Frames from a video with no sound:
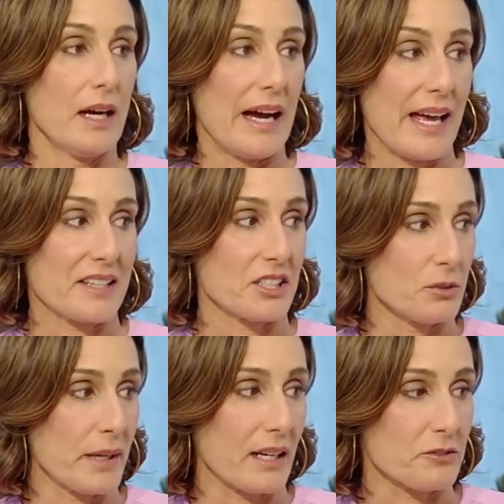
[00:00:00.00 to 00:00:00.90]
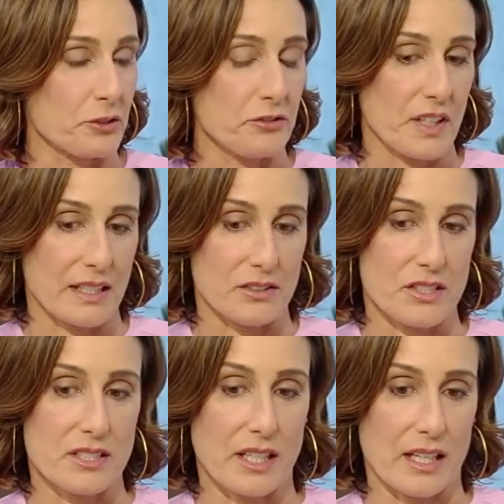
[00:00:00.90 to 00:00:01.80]
I had to go back for final
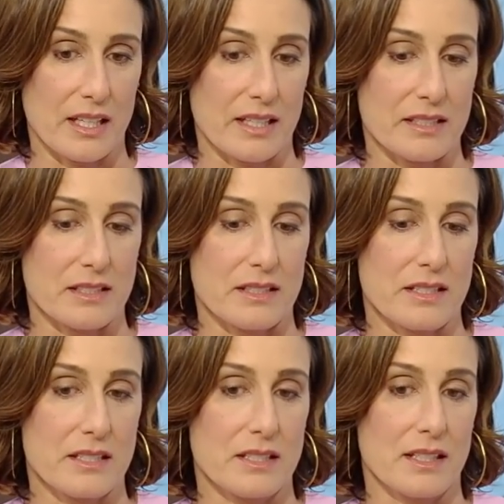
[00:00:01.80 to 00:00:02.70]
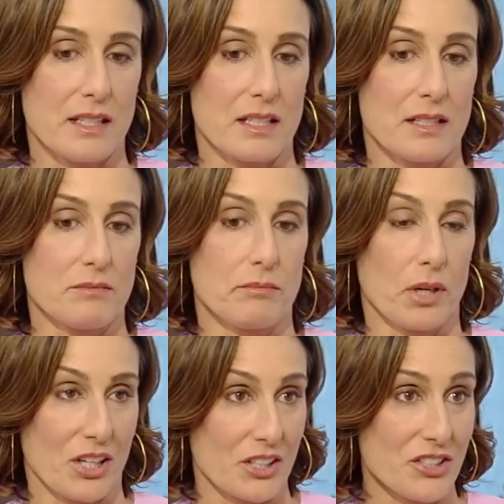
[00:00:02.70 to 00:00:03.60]
scans in
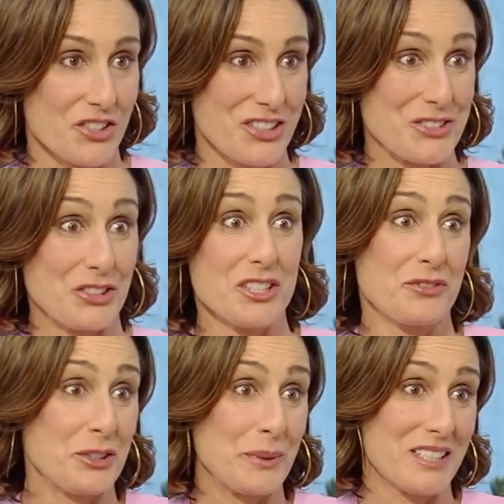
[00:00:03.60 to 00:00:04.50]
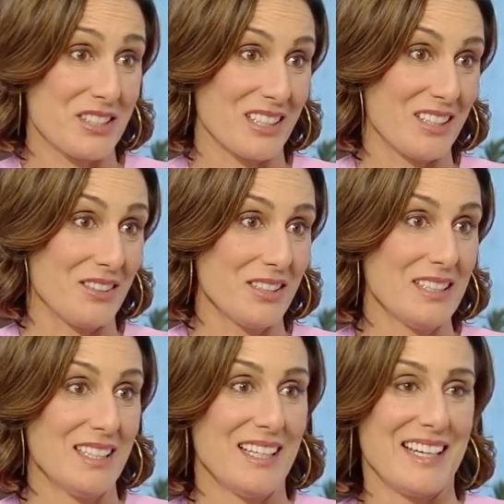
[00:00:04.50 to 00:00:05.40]
March, so just a few weeks ago.
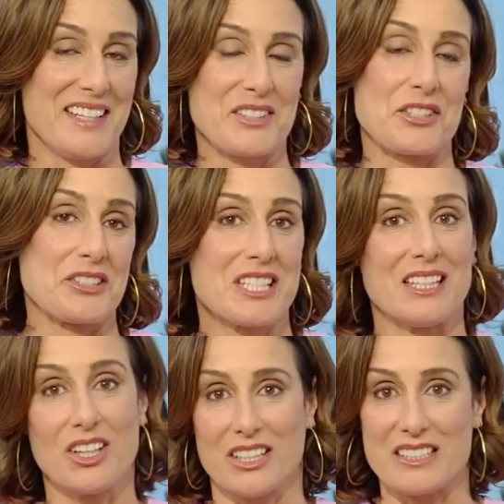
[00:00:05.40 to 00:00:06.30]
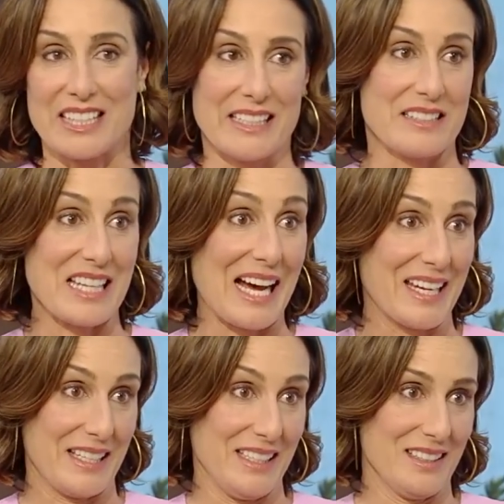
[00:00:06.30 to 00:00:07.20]
And there's this thing called
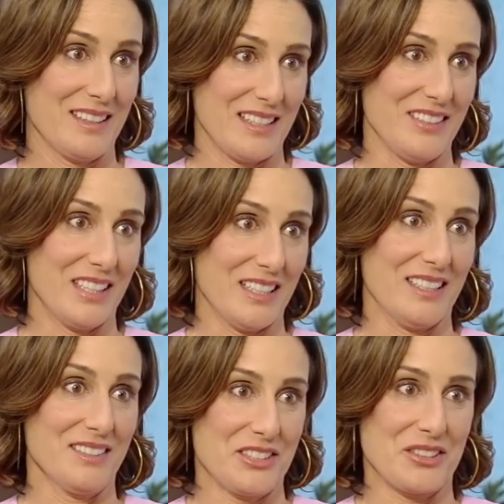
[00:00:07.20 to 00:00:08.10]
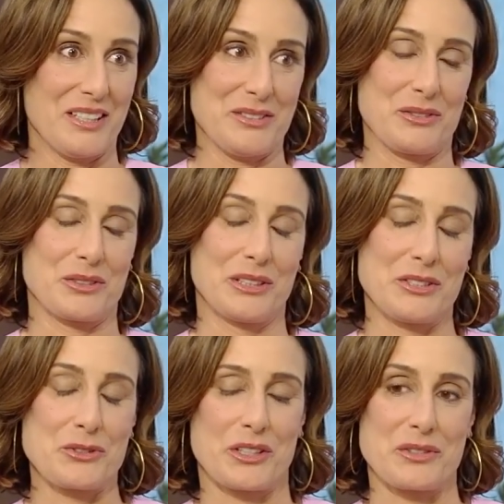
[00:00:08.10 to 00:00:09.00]
anxiety that you get, so that was really
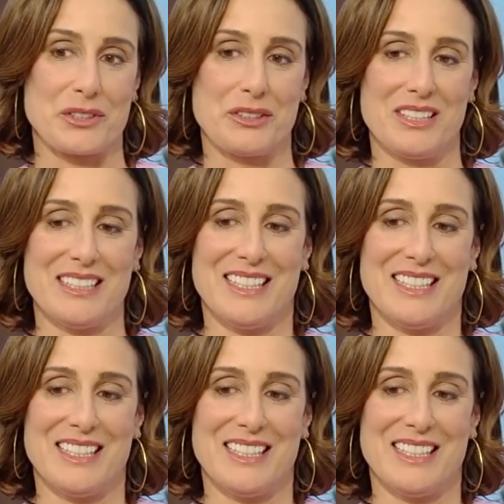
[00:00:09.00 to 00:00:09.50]
stressful.